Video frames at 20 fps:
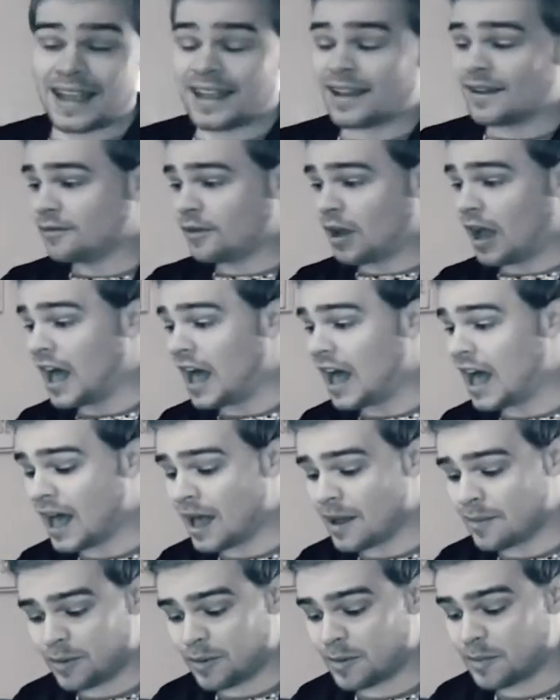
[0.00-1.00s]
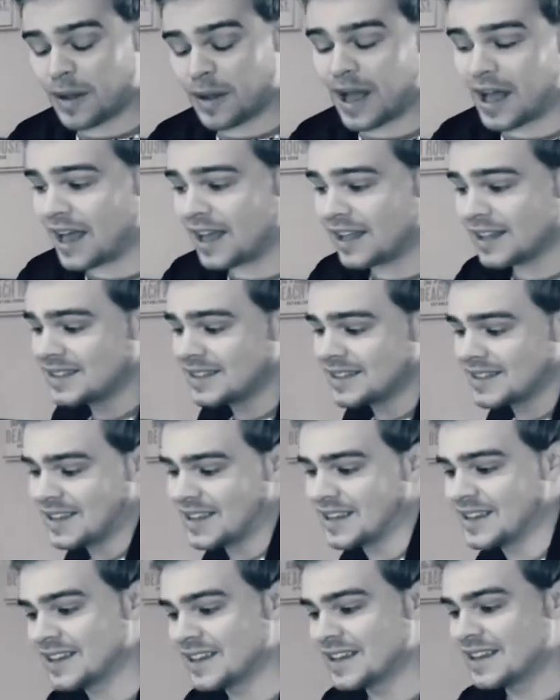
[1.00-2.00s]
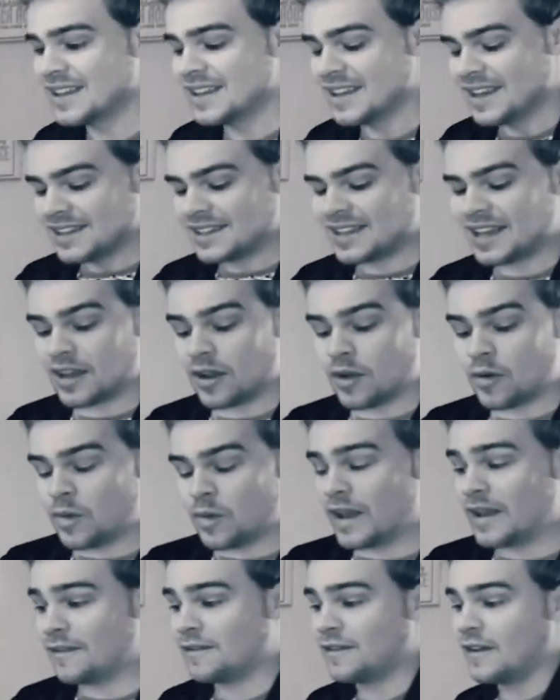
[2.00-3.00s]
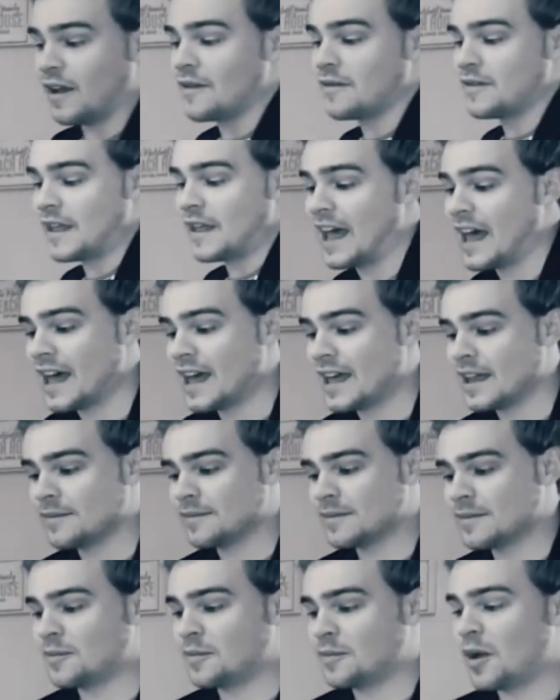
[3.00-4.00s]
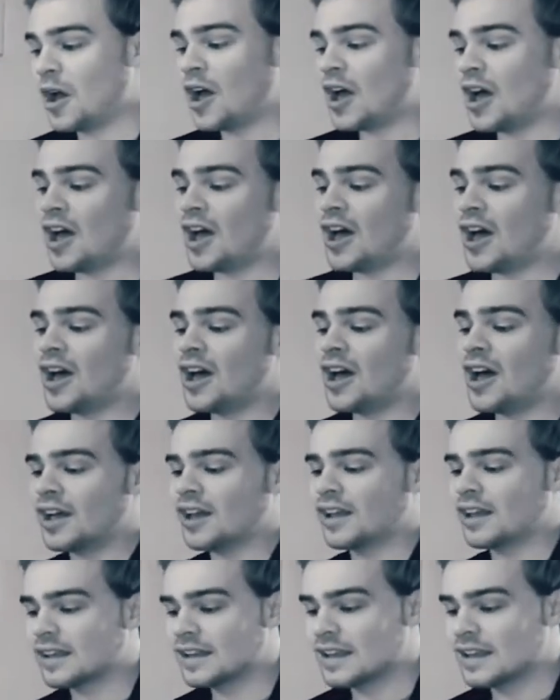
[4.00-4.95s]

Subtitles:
of copper pots, take a whiff of that mirepoix.